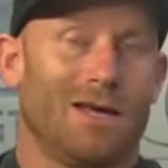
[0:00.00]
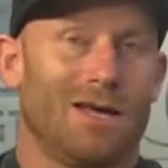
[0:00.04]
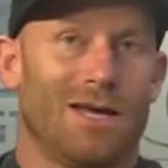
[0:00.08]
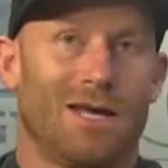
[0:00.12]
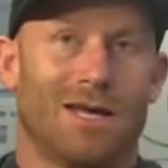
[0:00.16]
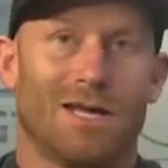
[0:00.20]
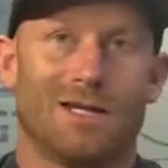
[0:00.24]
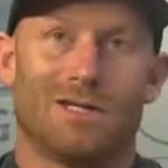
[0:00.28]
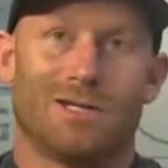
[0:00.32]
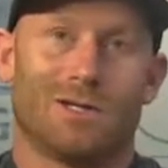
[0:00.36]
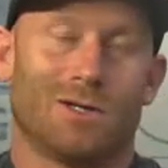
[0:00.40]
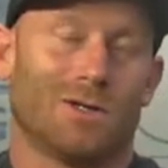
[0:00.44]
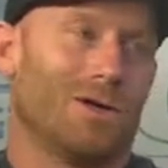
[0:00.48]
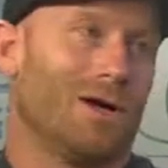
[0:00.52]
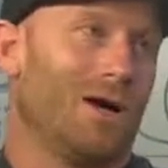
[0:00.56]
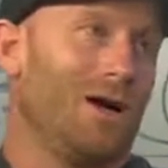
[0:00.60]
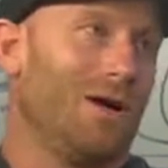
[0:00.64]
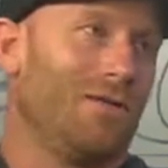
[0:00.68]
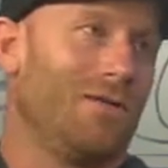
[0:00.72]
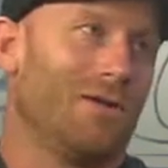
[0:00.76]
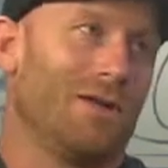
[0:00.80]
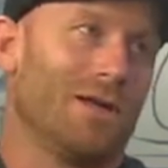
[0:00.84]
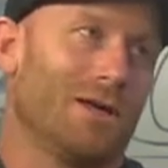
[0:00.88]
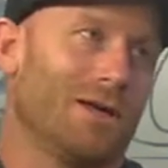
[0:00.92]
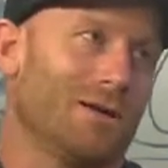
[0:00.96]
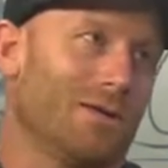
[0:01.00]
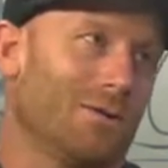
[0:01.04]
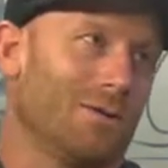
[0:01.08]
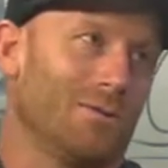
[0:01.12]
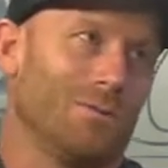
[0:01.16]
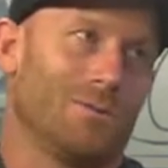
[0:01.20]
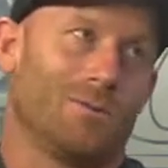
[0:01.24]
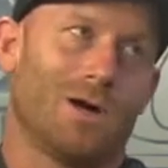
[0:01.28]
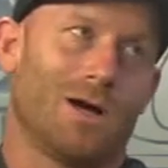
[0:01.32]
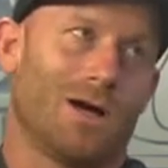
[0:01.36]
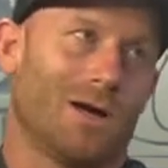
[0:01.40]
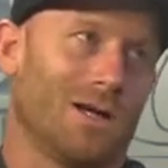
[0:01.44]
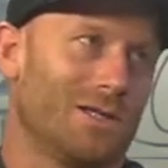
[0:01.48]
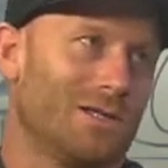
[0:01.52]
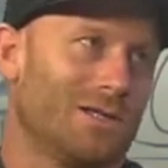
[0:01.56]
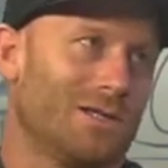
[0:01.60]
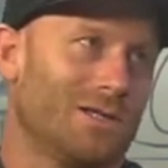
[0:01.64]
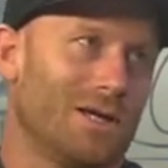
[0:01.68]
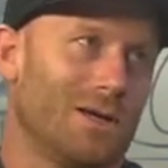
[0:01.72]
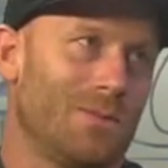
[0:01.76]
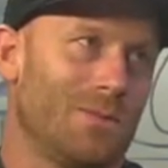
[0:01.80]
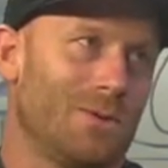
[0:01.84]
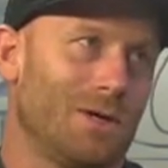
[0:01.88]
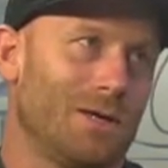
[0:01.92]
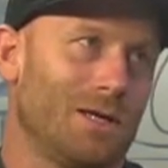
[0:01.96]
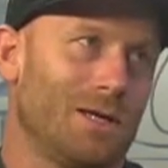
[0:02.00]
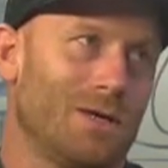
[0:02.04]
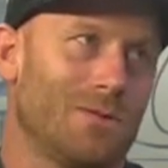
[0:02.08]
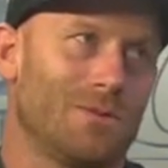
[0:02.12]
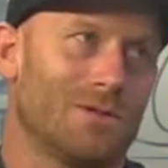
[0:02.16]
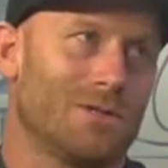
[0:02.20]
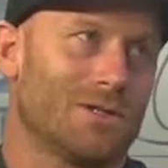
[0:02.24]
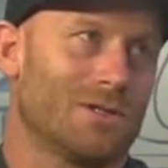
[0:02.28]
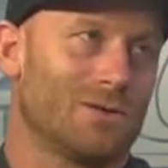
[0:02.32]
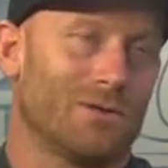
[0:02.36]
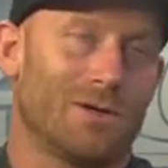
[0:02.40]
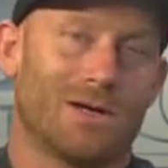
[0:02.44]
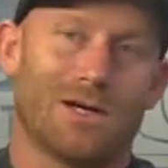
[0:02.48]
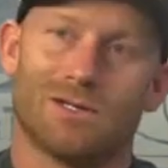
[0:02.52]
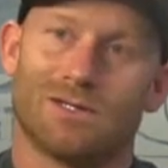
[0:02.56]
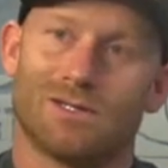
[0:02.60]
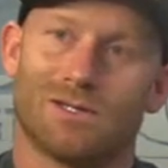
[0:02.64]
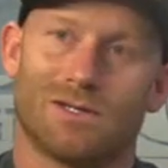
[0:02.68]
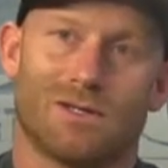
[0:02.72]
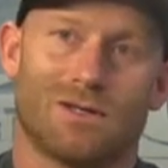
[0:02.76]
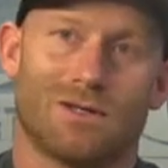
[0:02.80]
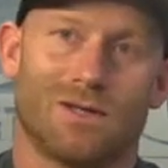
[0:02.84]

it took off like a rocket ship. Like it was crazy.